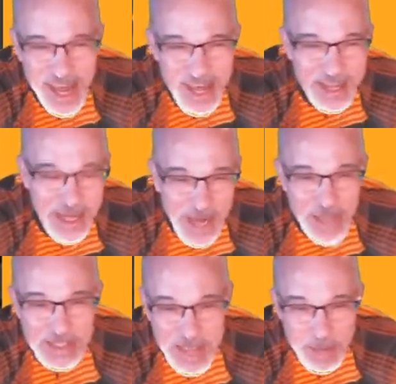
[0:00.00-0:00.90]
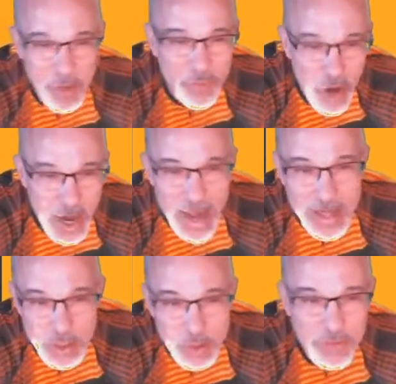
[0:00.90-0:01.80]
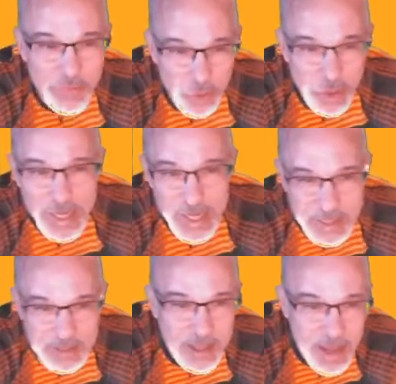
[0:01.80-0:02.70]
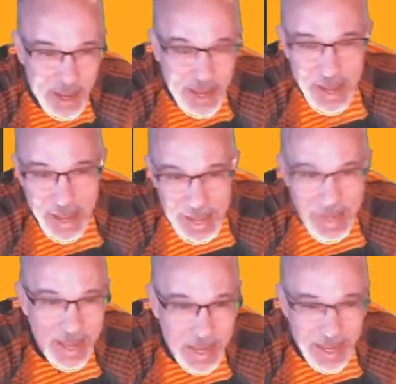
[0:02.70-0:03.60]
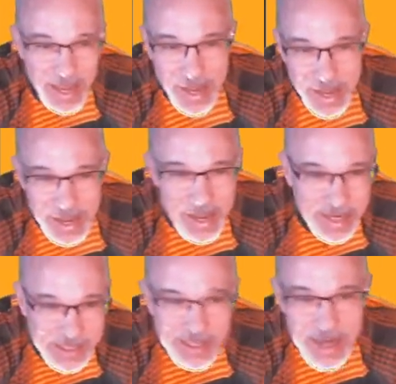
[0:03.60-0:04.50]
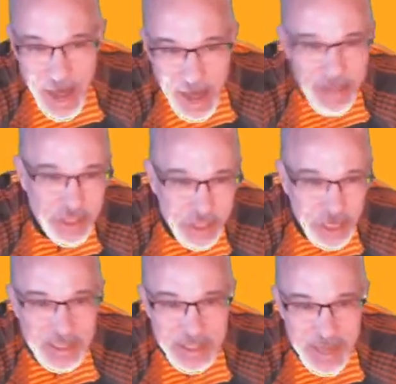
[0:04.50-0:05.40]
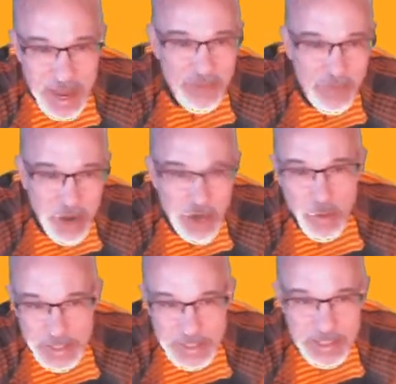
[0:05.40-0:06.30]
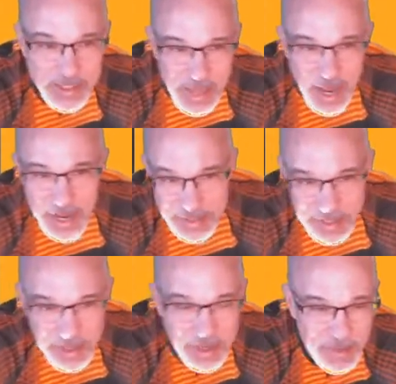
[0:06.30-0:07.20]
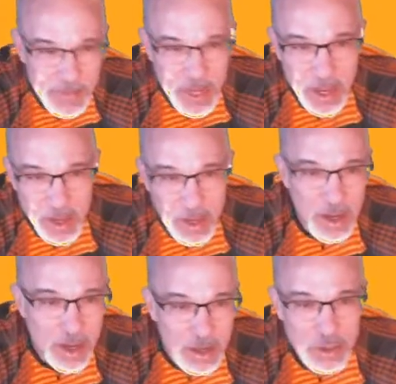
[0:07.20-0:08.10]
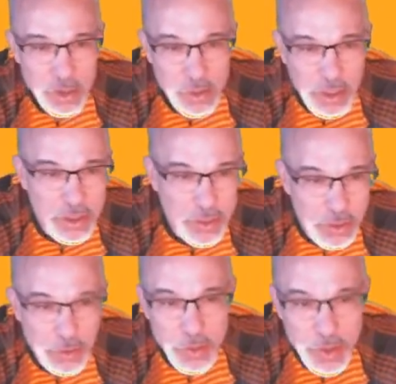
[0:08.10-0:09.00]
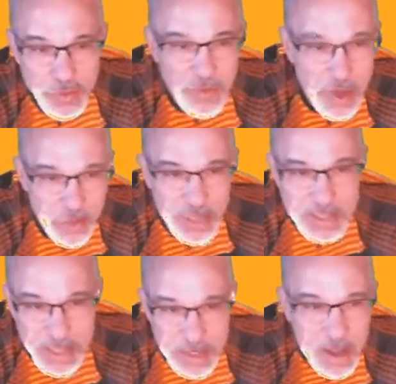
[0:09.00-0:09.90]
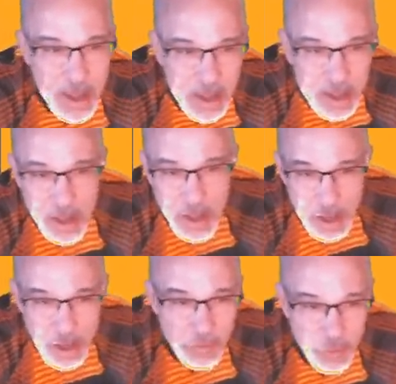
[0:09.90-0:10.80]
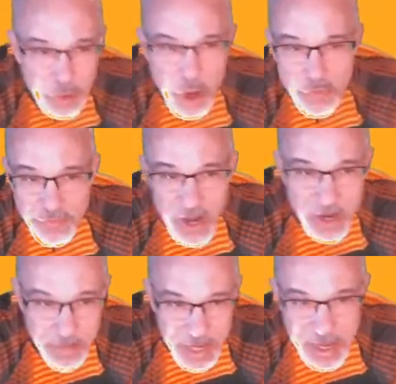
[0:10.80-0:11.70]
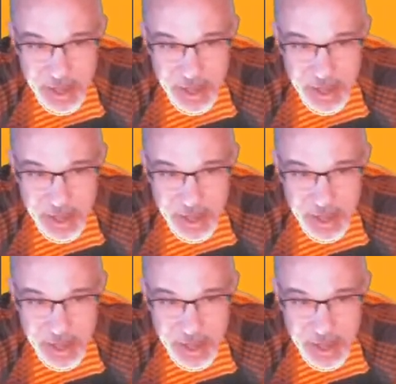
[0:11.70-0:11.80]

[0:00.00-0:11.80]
the concept of what I Do It For is. It is not just a fundraising site. You could do fundraising through GoFundMe.